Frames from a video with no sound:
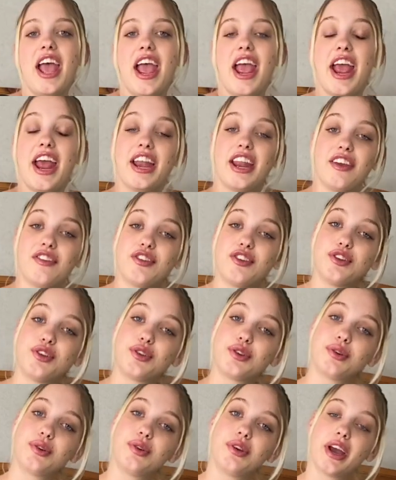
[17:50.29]
And if you
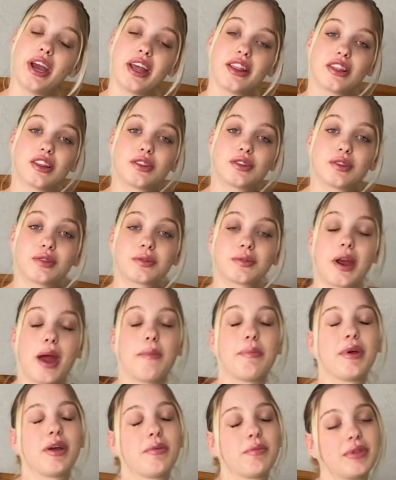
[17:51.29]
do hit the
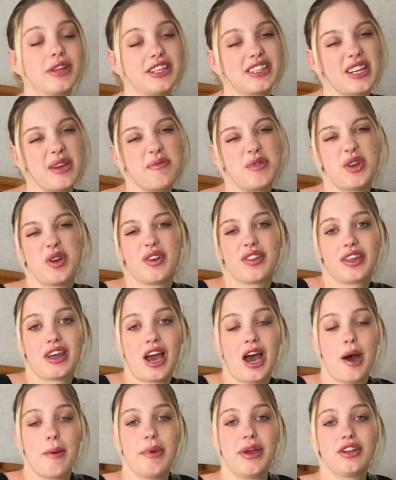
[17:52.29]
subscribe button, please let me know in the
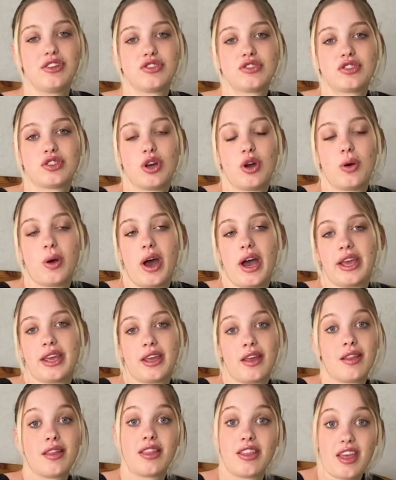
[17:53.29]
comments so I
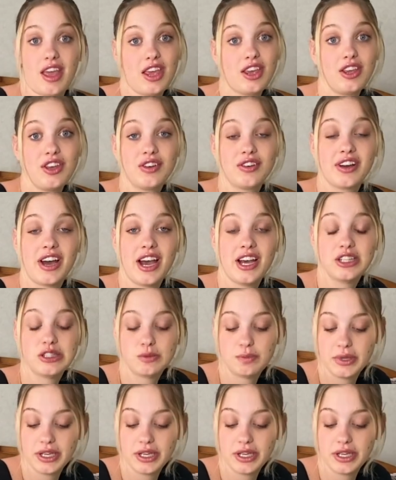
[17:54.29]
can thank you guys,